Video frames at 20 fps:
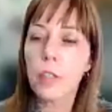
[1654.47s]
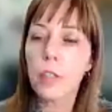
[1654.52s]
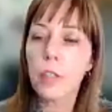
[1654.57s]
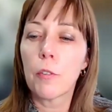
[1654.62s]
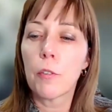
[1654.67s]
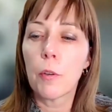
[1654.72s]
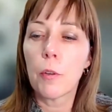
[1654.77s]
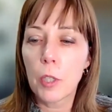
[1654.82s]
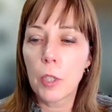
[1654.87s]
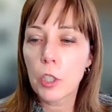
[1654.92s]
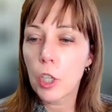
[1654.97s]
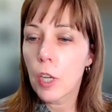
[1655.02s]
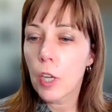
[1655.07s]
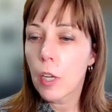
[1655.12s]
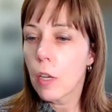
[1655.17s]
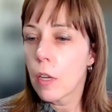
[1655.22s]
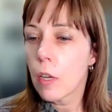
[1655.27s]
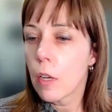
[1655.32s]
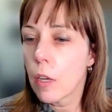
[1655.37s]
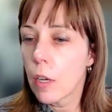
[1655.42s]
you very much.
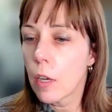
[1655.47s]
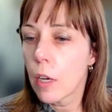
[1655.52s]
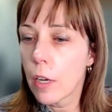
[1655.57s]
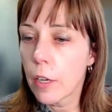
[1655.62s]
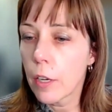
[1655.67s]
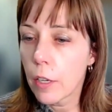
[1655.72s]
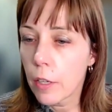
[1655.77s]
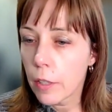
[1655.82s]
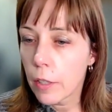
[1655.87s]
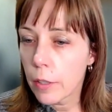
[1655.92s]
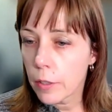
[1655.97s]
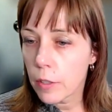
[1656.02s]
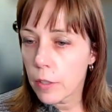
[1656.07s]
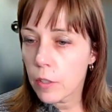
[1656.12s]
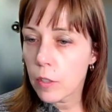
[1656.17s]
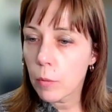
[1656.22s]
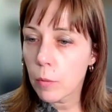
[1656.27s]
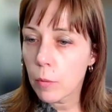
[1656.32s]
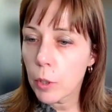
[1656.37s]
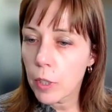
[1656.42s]

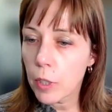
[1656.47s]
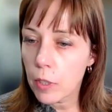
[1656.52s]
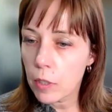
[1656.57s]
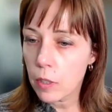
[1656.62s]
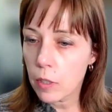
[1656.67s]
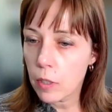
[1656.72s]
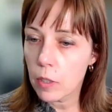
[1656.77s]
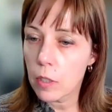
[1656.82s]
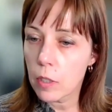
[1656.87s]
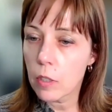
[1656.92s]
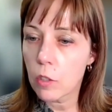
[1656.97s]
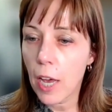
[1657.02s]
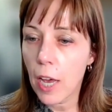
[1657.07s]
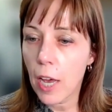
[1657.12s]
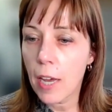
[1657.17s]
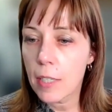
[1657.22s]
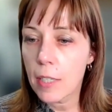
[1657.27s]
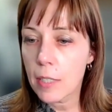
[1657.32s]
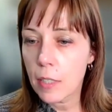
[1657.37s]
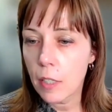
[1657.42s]
Someone else is
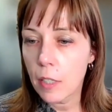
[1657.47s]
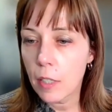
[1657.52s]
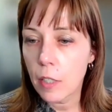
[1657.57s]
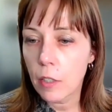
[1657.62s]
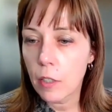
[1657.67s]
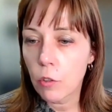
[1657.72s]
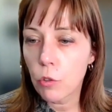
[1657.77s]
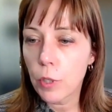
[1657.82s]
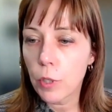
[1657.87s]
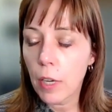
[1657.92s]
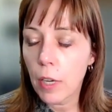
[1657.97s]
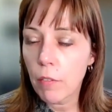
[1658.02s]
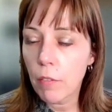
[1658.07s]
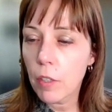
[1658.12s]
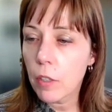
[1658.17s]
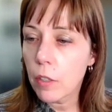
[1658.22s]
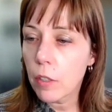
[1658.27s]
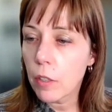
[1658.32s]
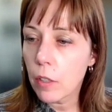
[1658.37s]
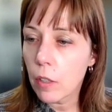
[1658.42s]
asking, do you have
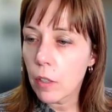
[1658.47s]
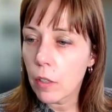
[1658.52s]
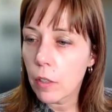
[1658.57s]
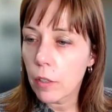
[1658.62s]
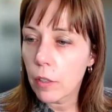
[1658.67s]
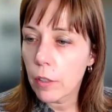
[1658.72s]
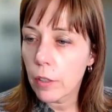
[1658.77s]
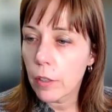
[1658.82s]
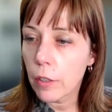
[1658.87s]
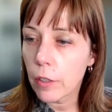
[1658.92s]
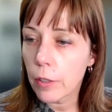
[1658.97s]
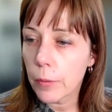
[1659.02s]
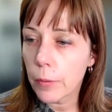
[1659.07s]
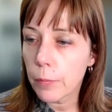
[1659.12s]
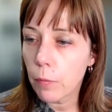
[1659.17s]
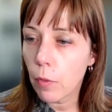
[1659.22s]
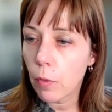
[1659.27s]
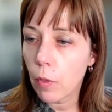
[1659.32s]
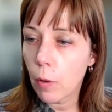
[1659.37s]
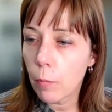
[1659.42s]
any
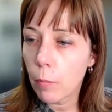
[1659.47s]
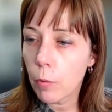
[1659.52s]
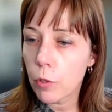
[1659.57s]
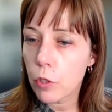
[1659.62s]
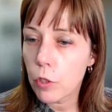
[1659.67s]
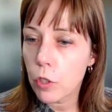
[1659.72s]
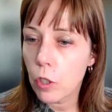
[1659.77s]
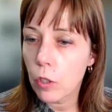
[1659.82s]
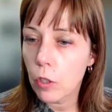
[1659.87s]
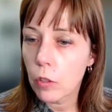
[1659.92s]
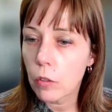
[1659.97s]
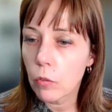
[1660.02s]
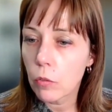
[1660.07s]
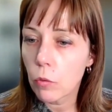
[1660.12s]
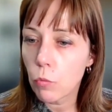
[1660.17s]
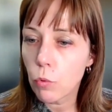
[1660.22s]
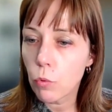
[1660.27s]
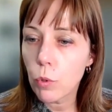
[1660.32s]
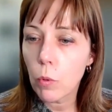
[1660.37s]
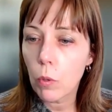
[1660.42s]
numbers on
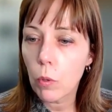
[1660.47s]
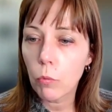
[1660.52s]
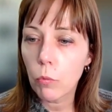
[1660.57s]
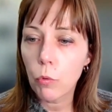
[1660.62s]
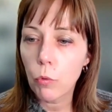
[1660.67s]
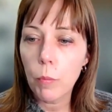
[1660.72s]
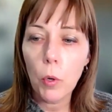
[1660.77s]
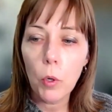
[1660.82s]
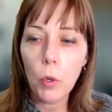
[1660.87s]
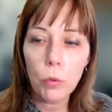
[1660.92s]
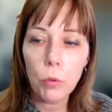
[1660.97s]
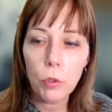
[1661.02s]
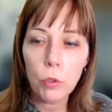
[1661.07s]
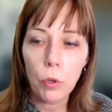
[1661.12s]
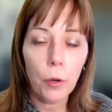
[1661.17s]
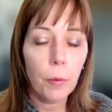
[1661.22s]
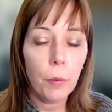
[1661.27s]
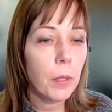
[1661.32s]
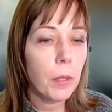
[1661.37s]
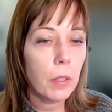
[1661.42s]
rural, remote,
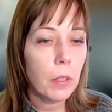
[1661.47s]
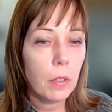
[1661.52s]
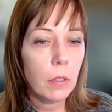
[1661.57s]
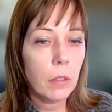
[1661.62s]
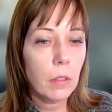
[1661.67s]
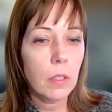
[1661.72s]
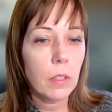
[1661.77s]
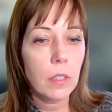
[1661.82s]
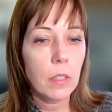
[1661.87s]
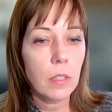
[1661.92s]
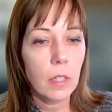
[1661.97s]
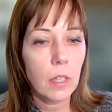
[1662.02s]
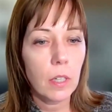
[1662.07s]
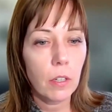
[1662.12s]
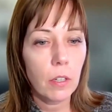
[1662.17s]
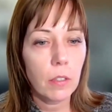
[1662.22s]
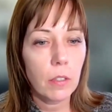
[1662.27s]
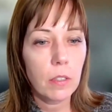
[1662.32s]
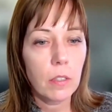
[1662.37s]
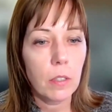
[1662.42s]
urban? Is
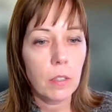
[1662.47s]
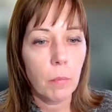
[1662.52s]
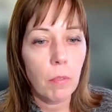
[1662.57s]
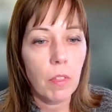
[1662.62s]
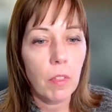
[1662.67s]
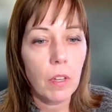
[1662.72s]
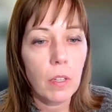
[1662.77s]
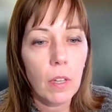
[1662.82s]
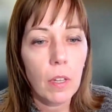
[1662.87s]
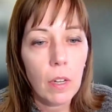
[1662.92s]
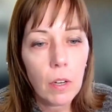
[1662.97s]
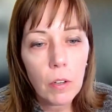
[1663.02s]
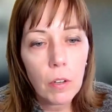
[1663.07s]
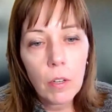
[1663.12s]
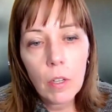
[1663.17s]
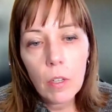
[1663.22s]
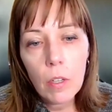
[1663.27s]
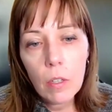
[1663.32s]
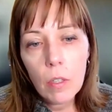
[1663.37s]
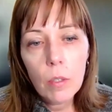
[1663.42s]
there something there
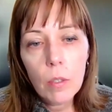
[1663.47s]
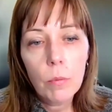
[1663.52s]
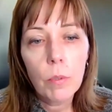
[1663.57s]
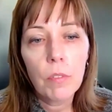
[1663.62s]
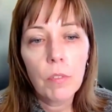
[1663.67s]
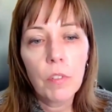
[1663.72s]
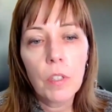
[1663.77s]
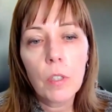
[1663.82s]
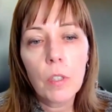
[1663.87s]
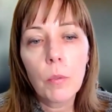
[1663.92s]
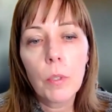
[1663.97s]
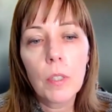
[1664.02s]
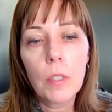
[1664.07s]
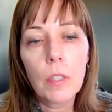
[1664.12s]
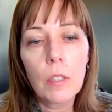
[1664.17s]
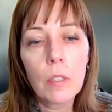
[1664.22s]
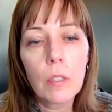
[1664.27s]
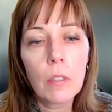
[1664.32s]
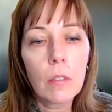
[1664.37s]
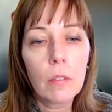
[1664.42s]
with
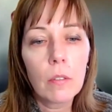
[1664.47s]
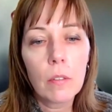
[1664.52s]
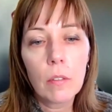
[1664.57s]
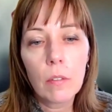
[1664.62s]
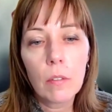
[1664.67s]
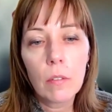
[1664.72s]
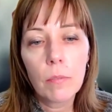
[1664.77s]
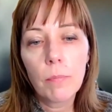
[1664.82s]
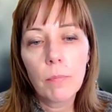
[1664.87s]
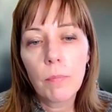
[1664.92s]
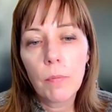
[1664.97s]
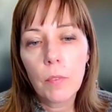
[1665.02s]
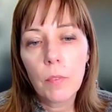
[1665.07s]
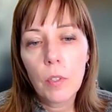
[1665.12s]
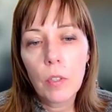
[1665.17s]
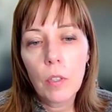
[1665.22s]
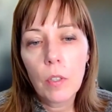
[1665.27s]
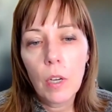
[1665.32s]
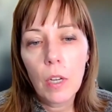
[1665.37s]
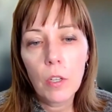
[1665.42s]
inequity?
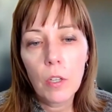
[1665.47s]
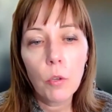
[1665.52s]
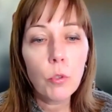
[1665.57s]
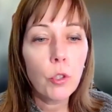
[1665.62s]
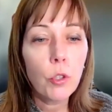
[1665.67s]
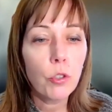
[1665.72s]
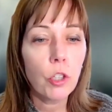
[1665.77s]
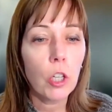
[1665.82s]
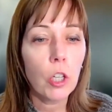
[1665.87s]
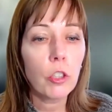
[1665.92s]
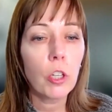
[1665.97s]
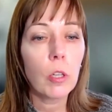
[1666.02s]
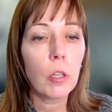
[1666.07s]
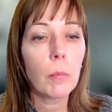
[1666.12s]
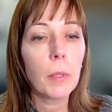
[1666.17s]
I know you talked a little